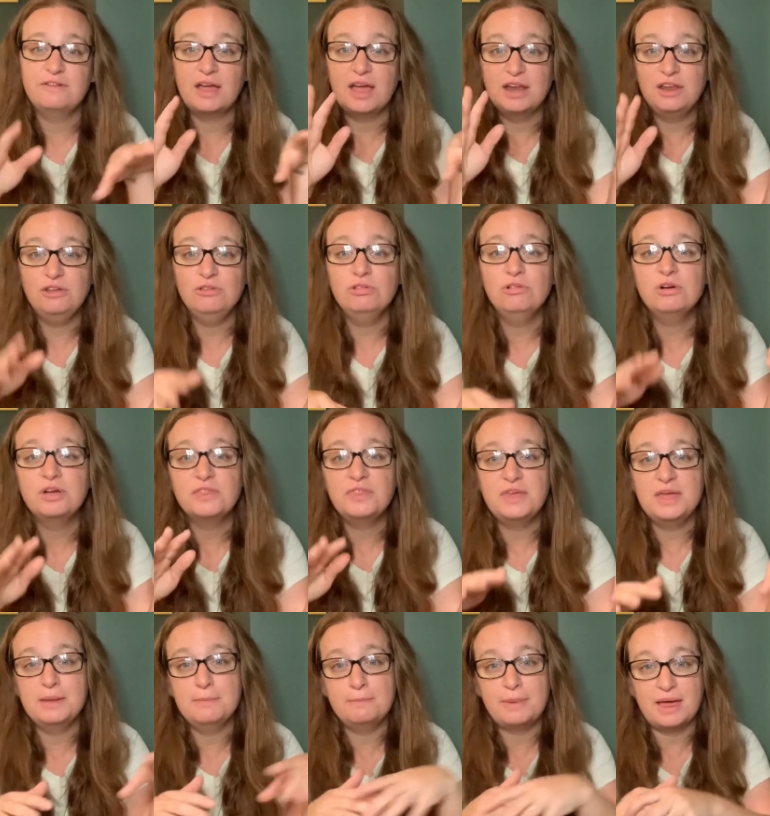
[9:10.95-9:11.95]
And you look at
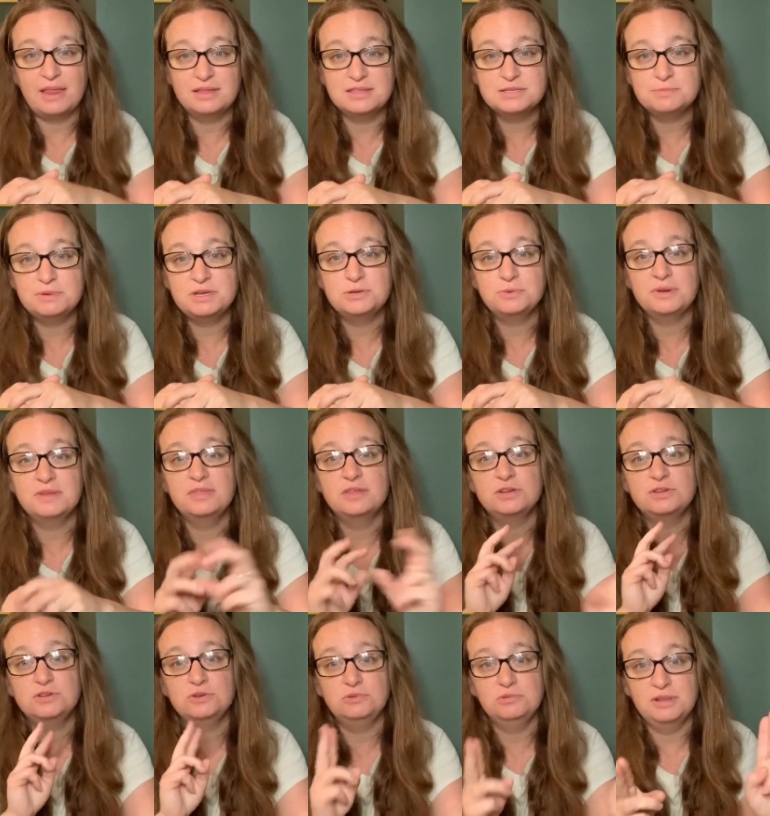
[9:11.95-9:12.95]
the imbalance between the
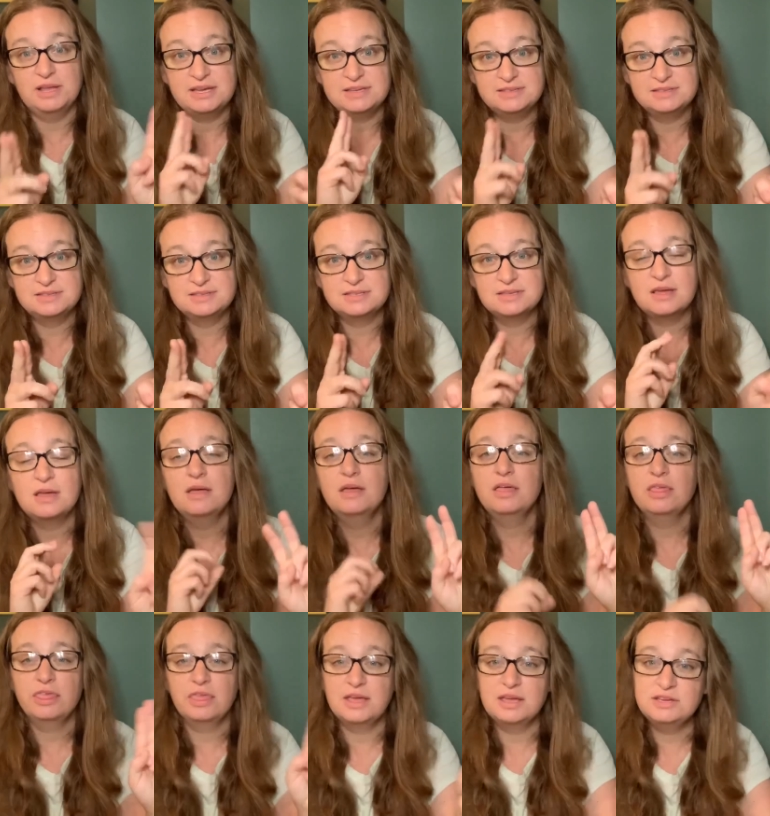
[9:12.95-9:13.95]
two lists
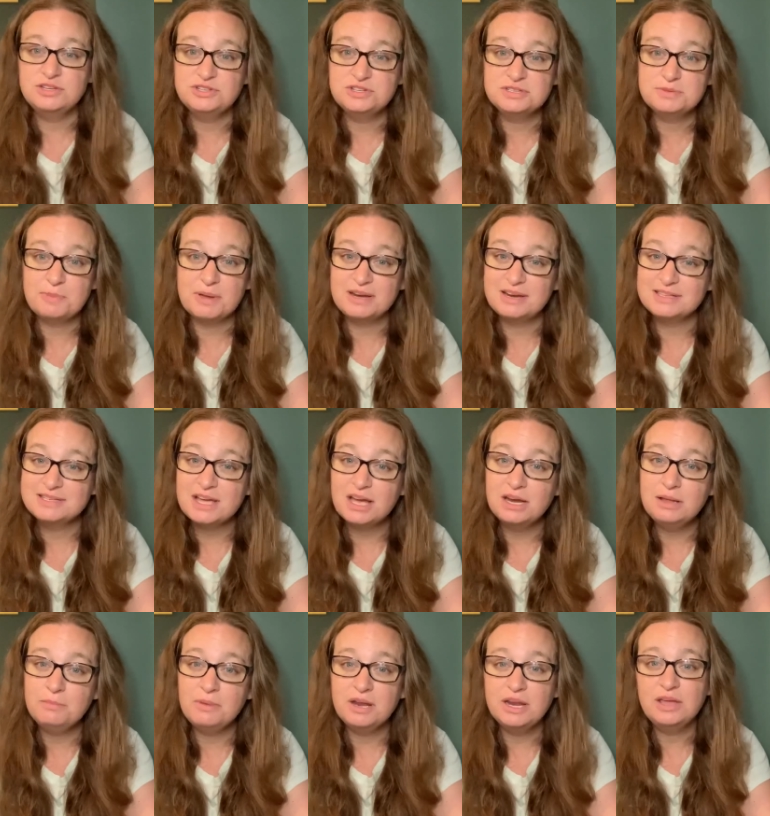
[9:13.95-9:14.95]
things you spent a ton
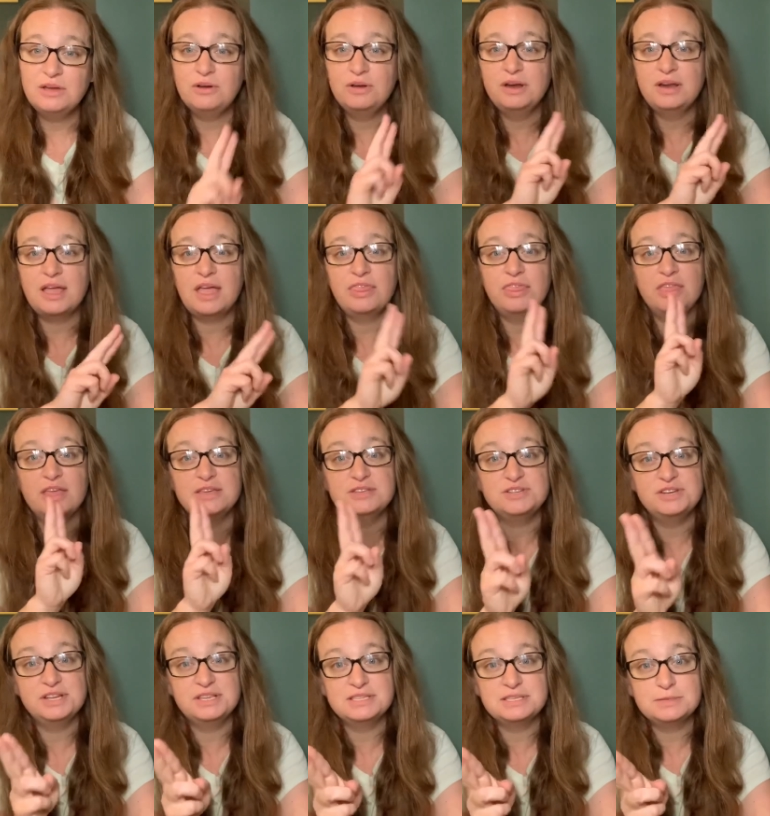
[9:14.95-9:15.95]
of money on and things you
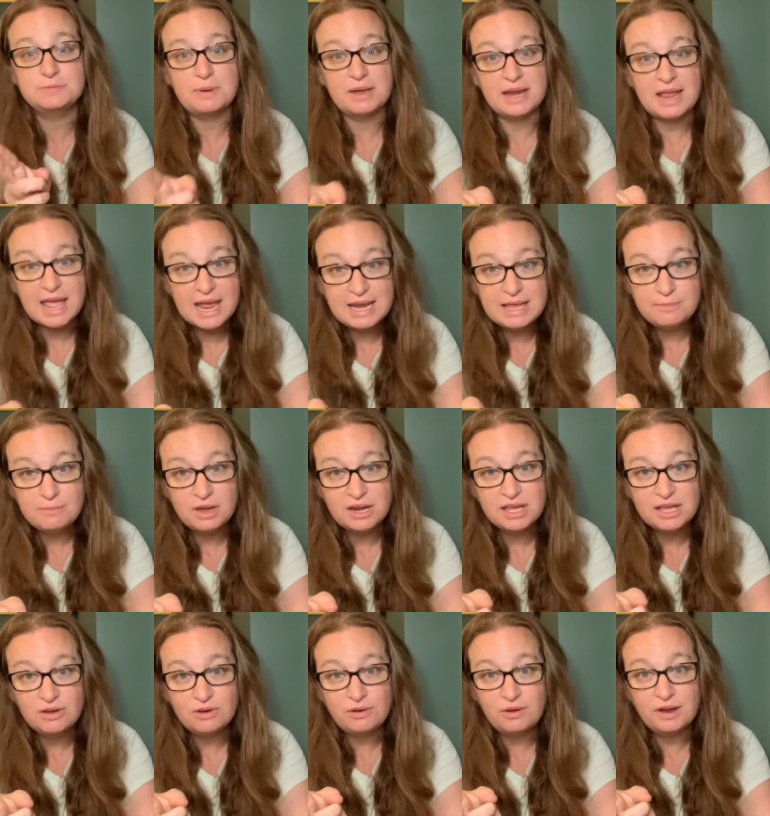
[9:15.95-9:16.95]
didn't spend any
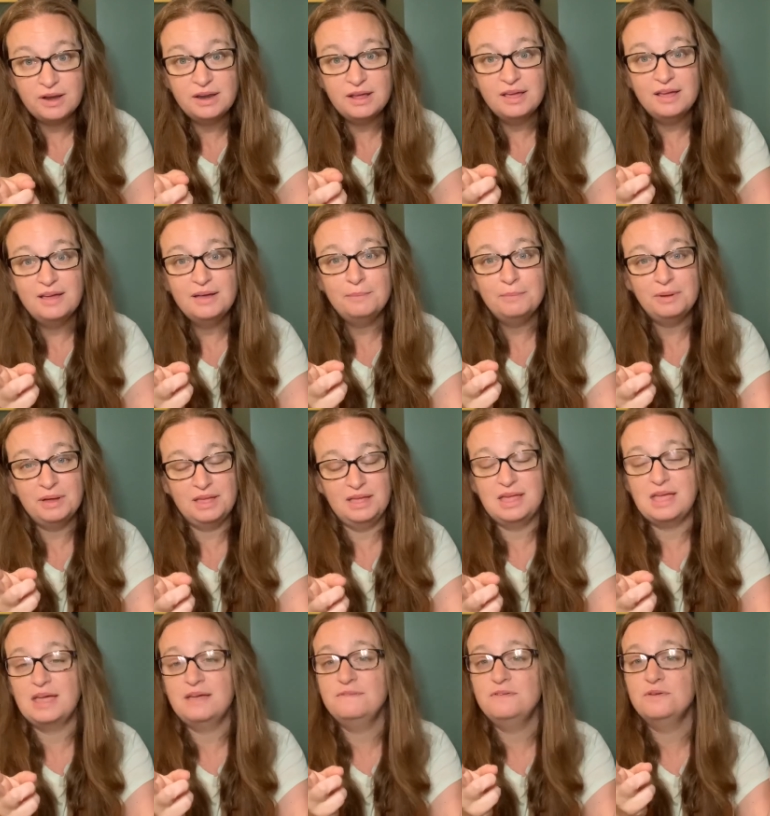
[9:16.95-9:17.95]
money on, but
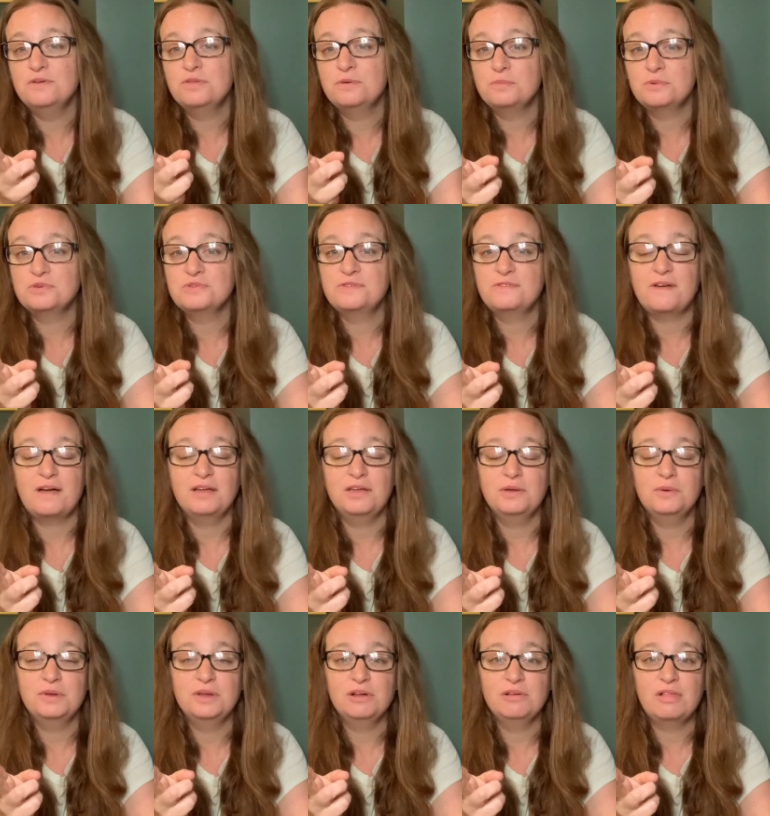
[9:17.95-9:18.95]
gave you the most
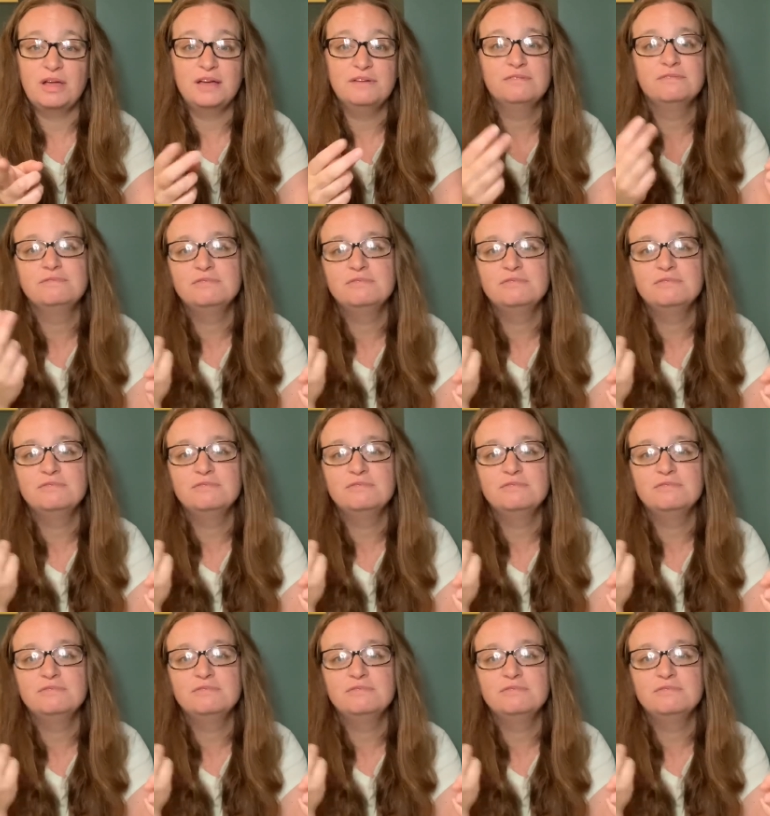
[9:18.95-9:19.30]
value in your life.